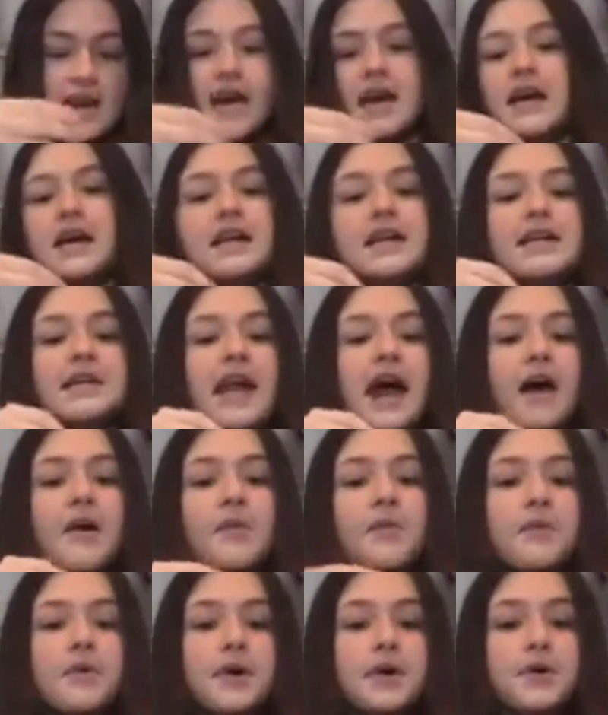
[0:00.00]
Now
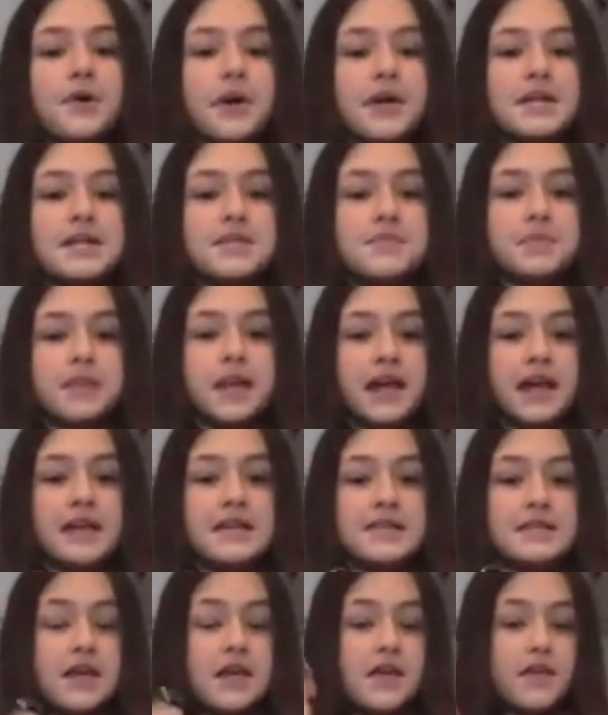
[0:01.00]
we're going to
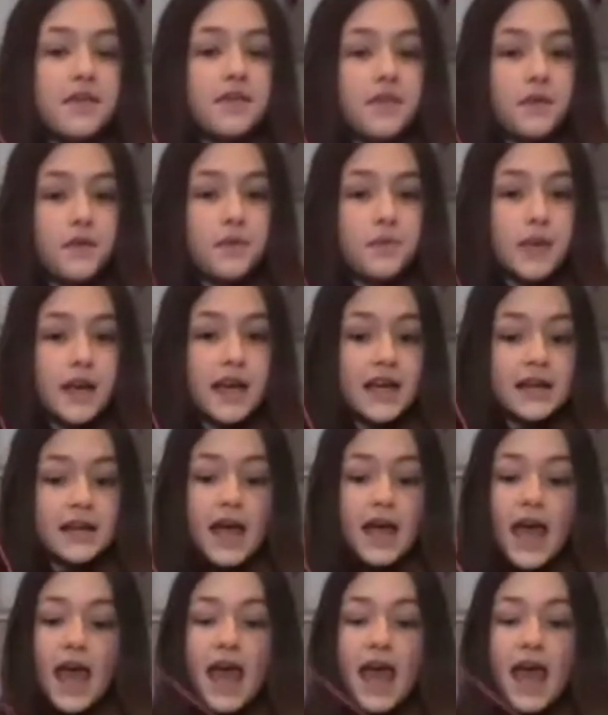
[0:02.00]
place the ring